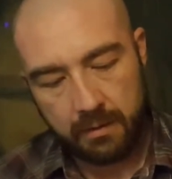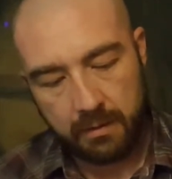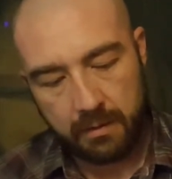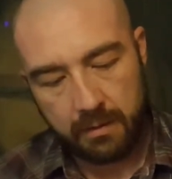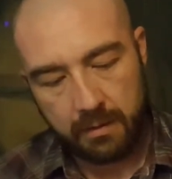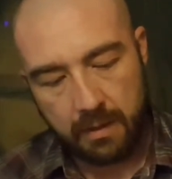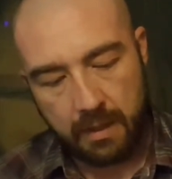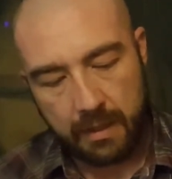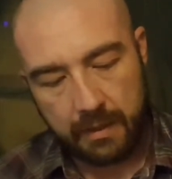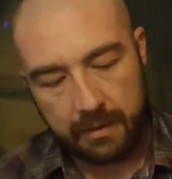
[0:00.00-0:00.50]

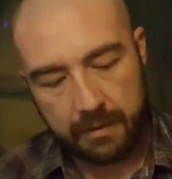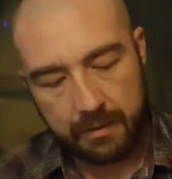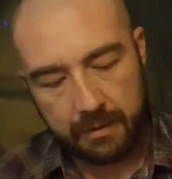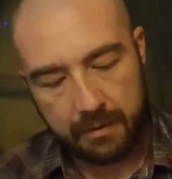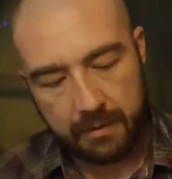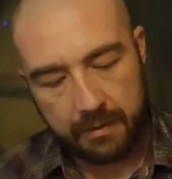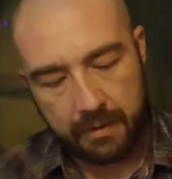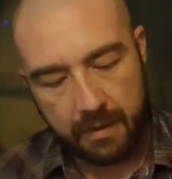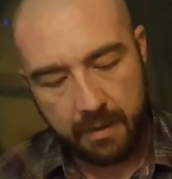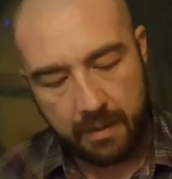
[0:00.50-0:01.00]
likes
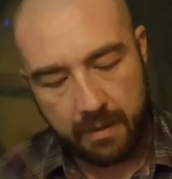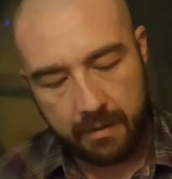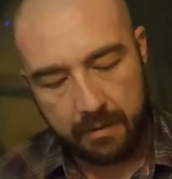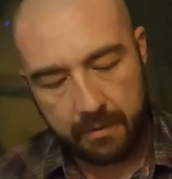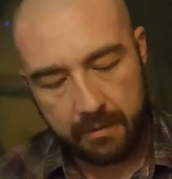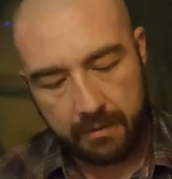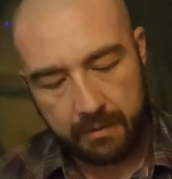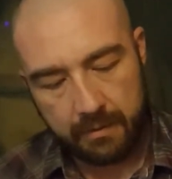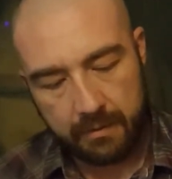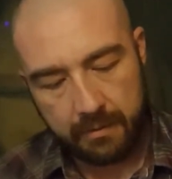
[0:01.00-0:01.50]
this
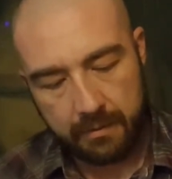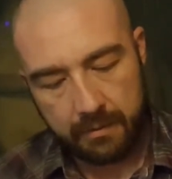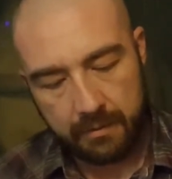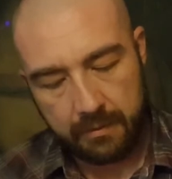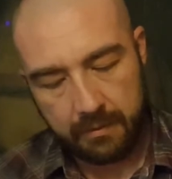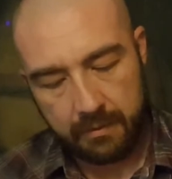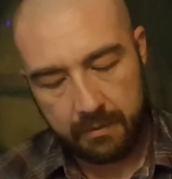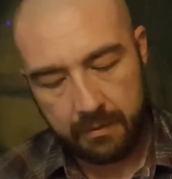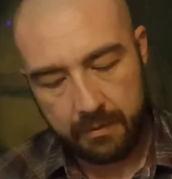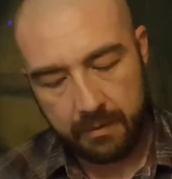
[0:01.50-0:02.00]

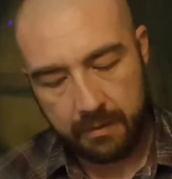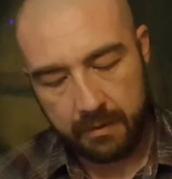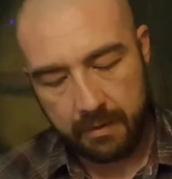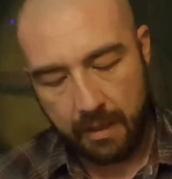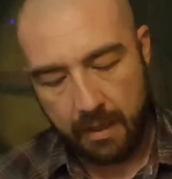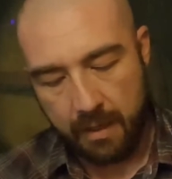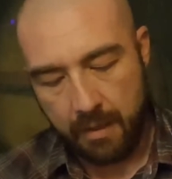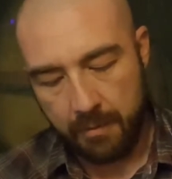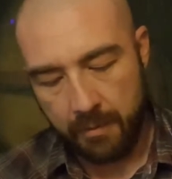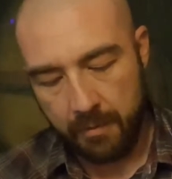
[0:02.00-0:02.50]

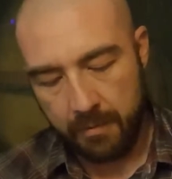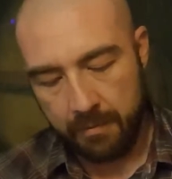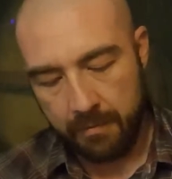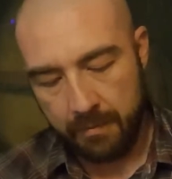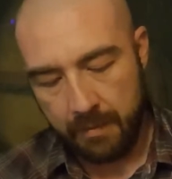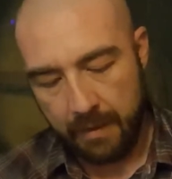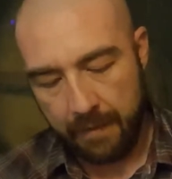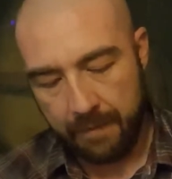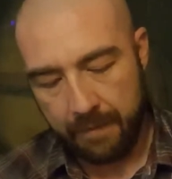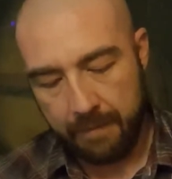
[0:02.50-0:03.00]
album.
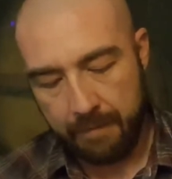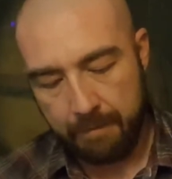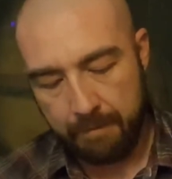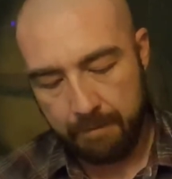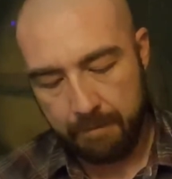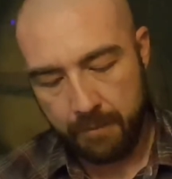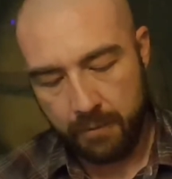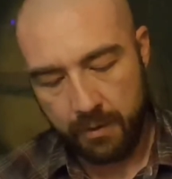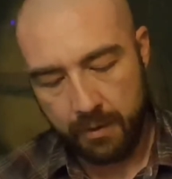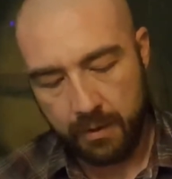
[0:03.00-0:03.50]
I'm
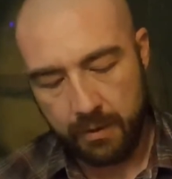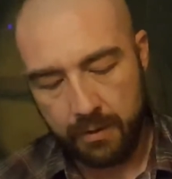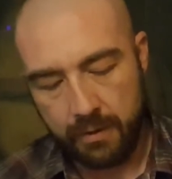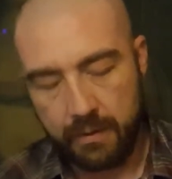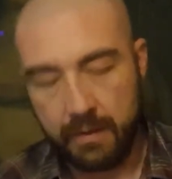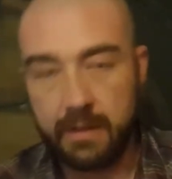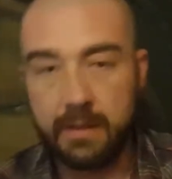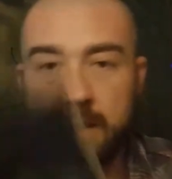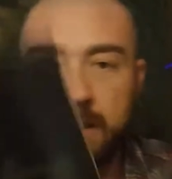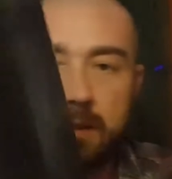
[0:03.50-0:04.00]
pretty
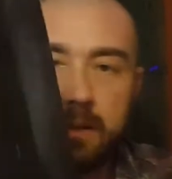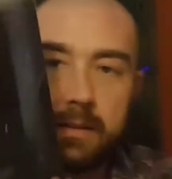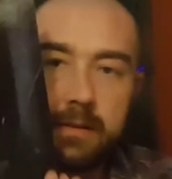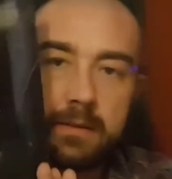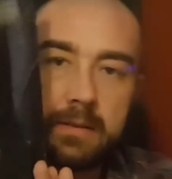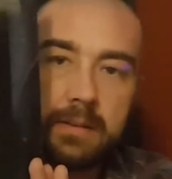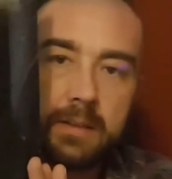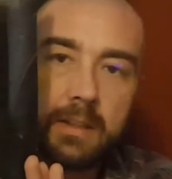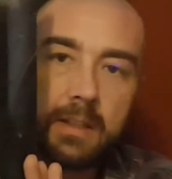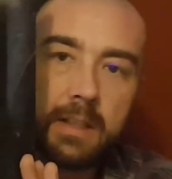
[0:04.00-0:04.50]
sure he
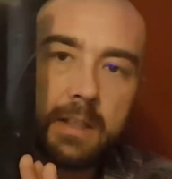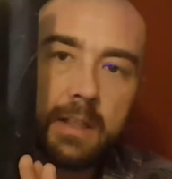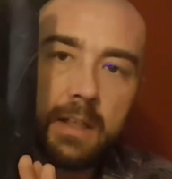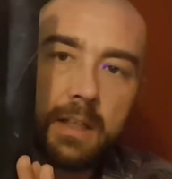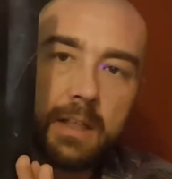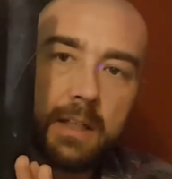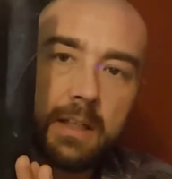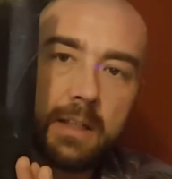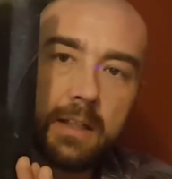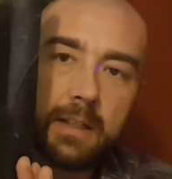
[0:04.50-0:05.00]
does.
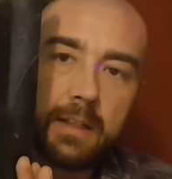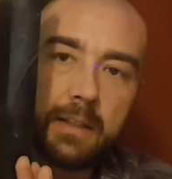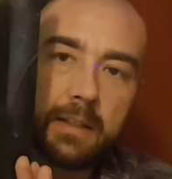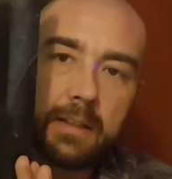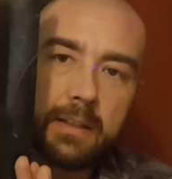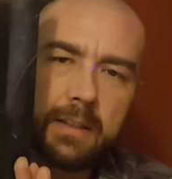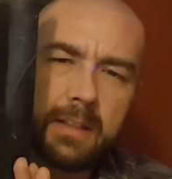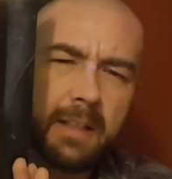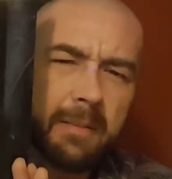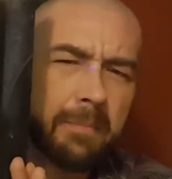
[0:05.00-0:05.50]

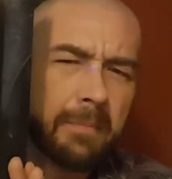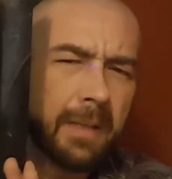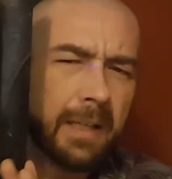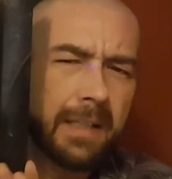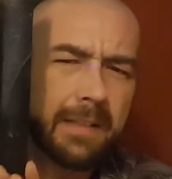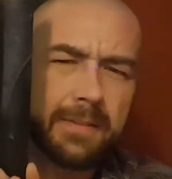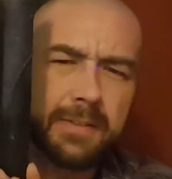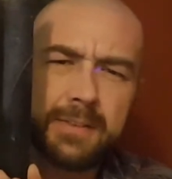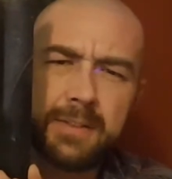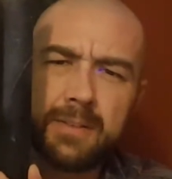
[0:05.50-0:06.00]
And I may
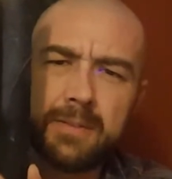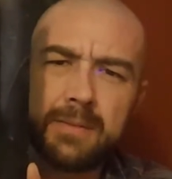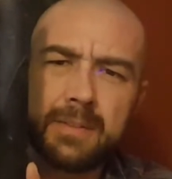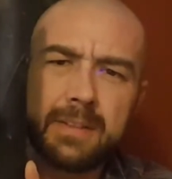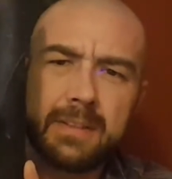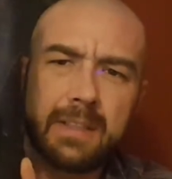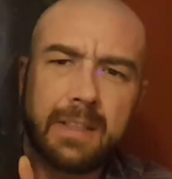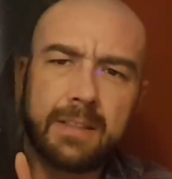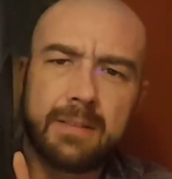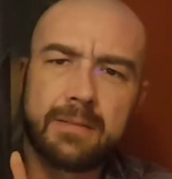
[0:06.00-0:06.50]
have shown
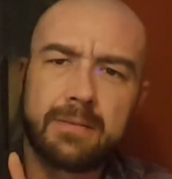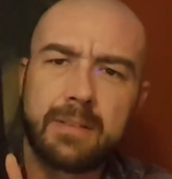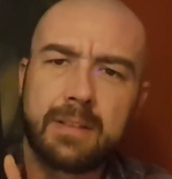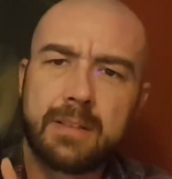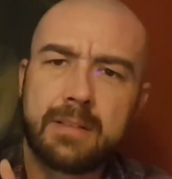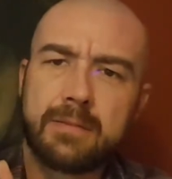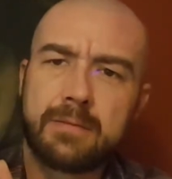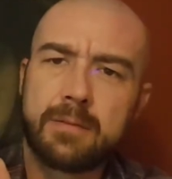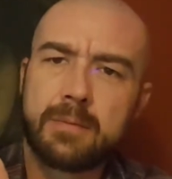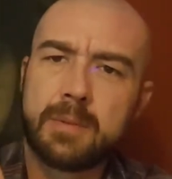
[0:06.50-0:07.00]
this. I
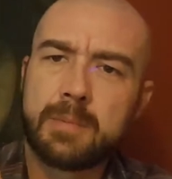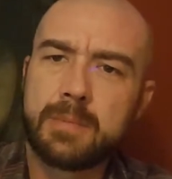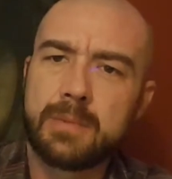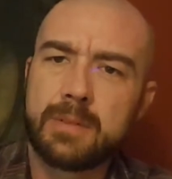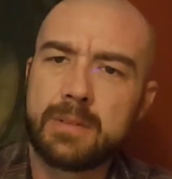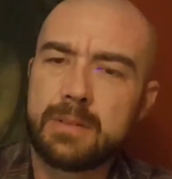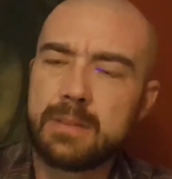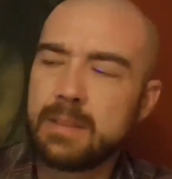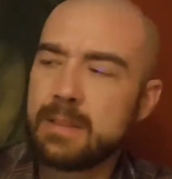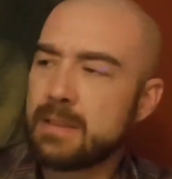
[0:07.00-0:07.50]
don't
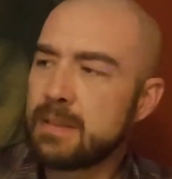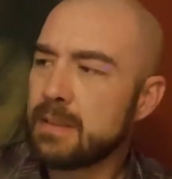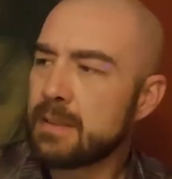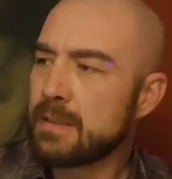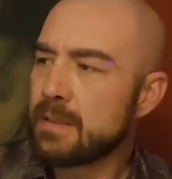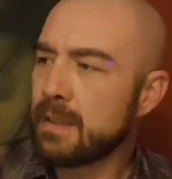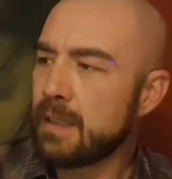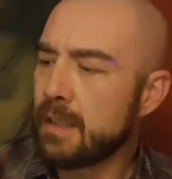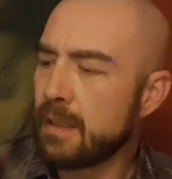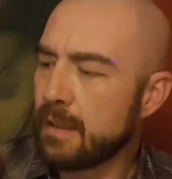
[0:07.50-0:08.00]
remember. This
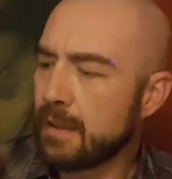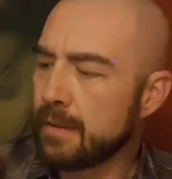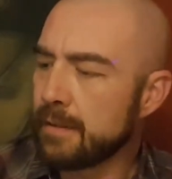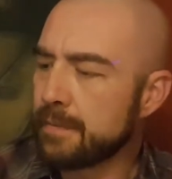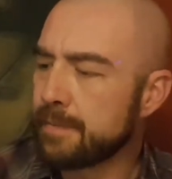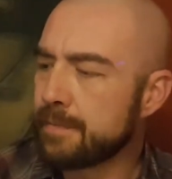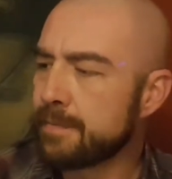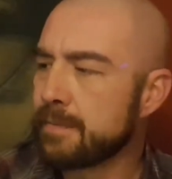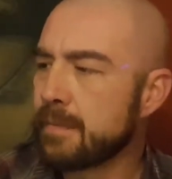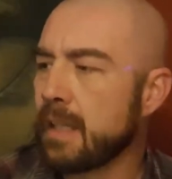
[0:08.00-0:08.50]
is
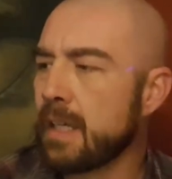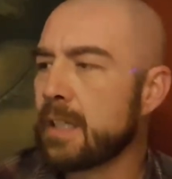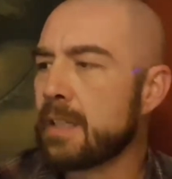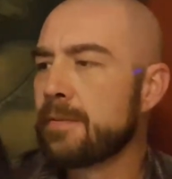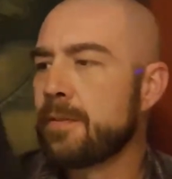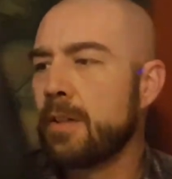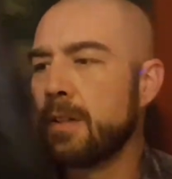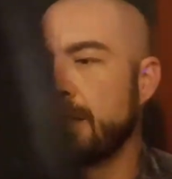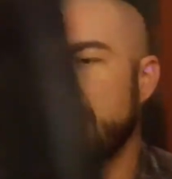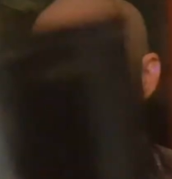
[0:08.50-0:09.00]
Anna
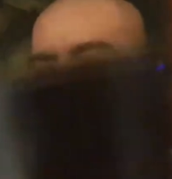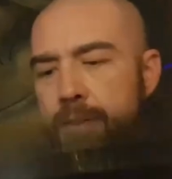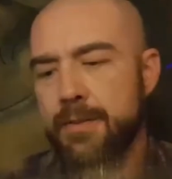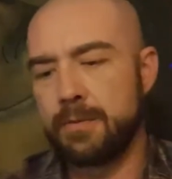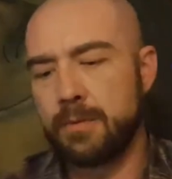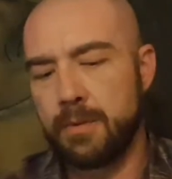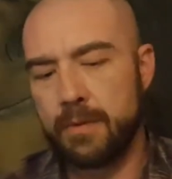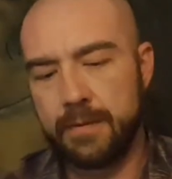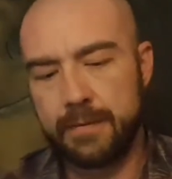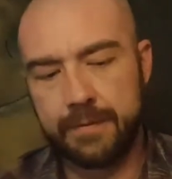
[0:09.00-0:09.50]
von
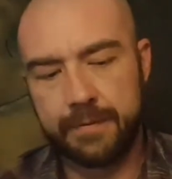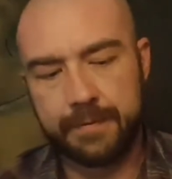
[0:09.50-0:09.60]
Housewolf.